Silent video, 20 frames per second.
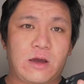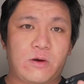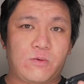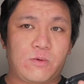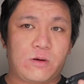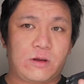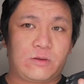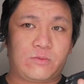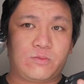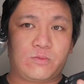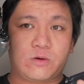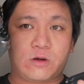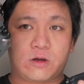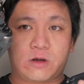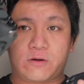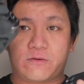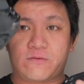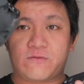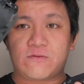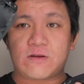when
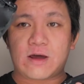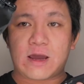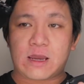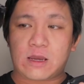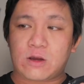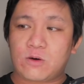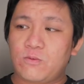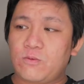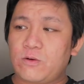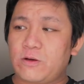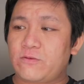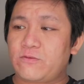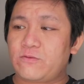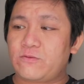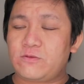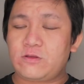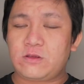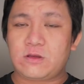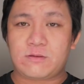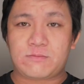we're flying
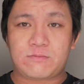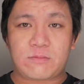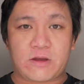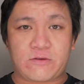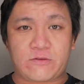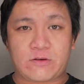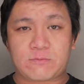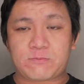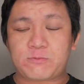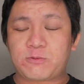with the Mavic